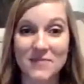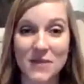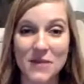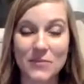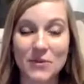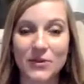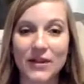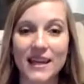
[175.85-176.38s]

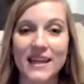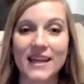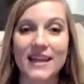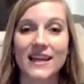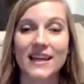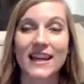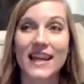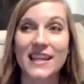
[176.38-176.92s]
people
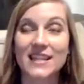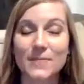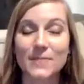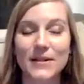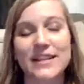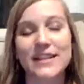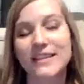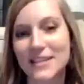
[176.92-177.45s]

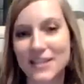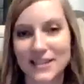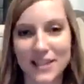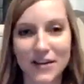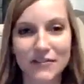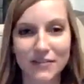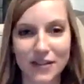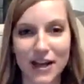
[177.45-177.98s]
experiencing
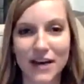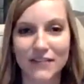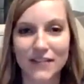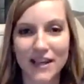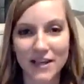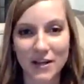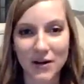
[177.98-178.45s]
self-love.